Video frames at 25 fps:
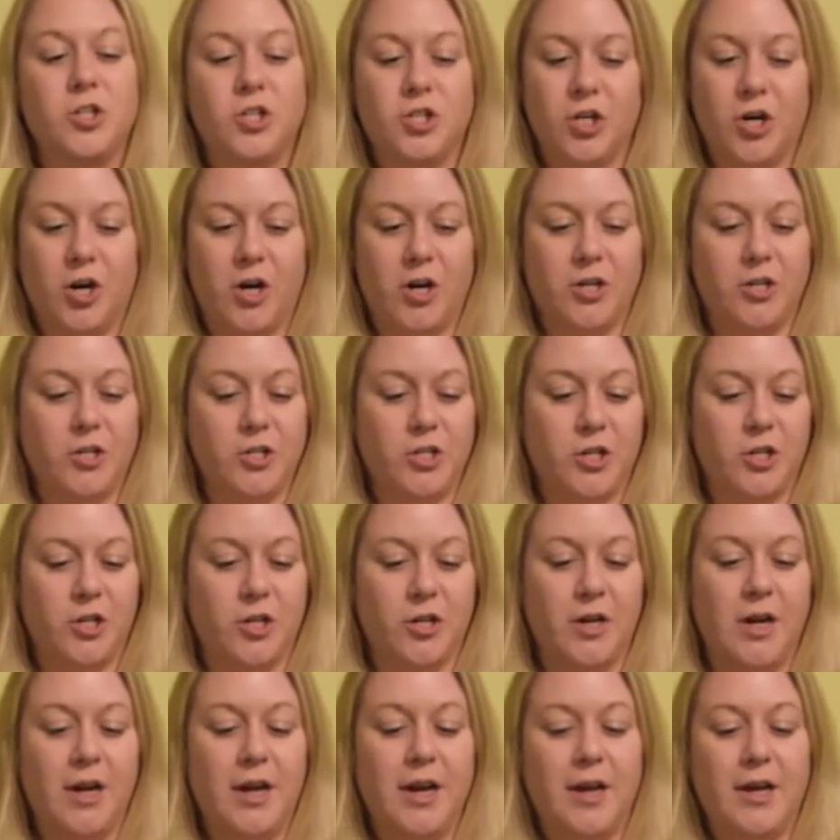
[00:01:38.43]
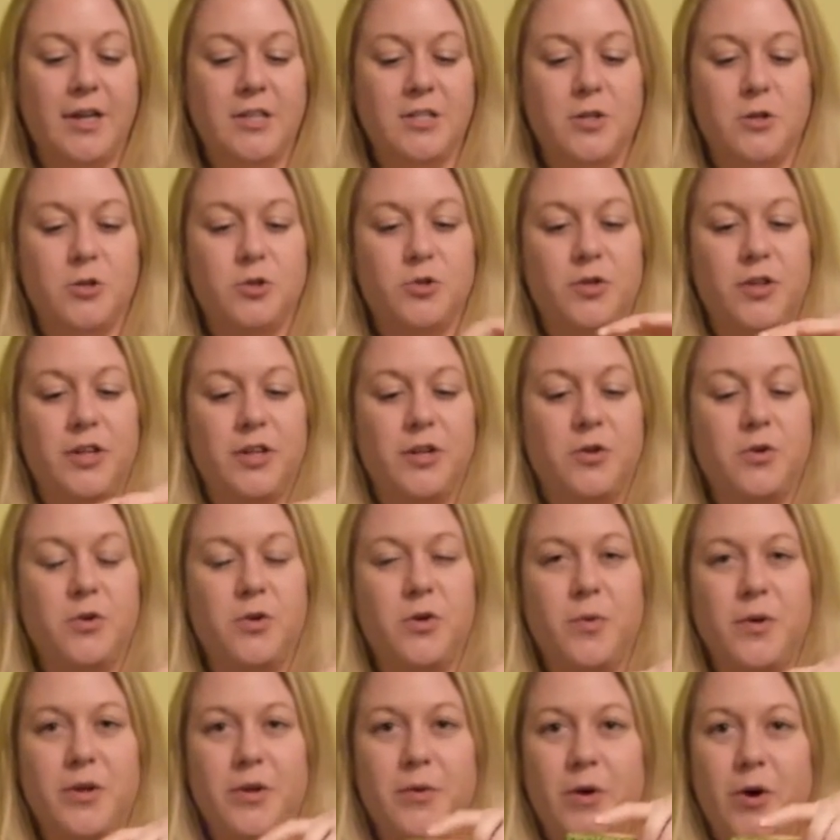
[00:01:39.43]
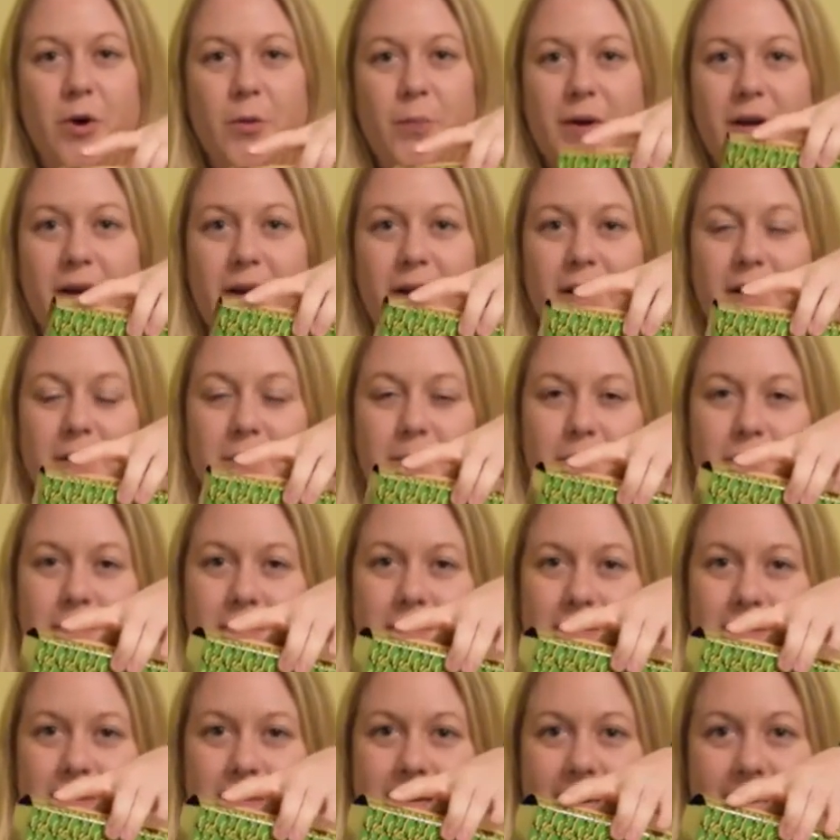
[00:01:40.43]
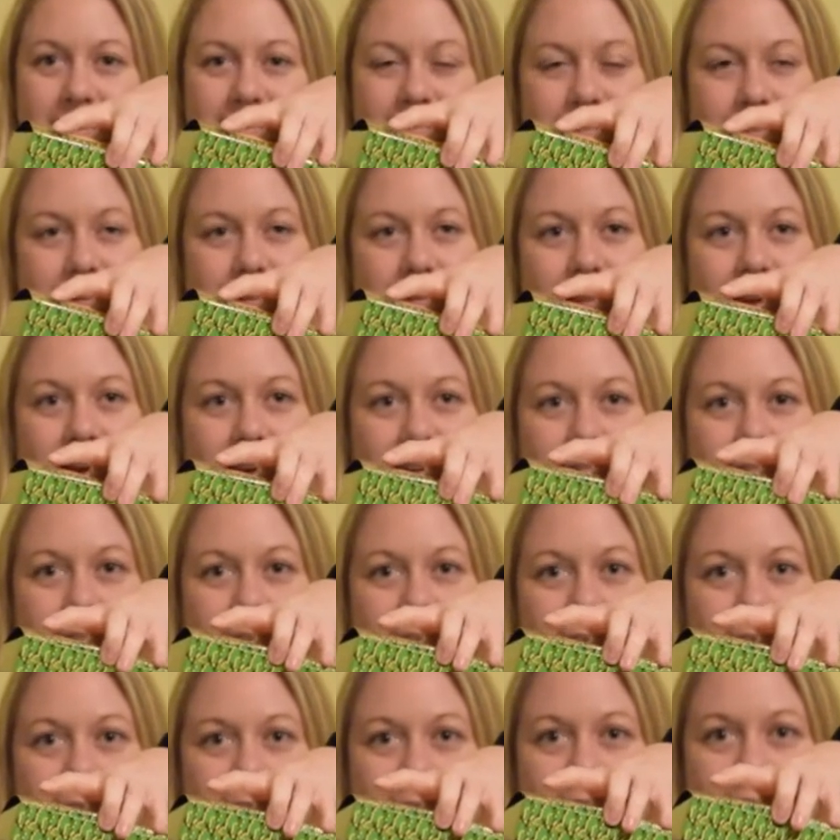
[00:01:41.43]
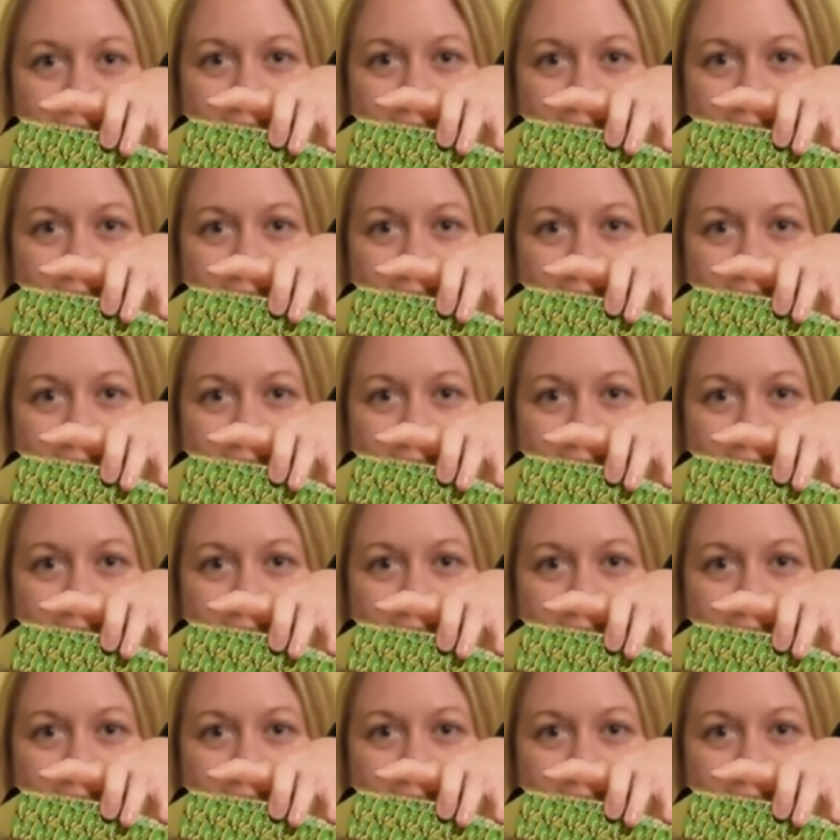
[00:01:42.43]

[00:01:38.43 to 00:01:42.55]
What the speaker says: charger. So it's really cool when you open it up. It's the classic,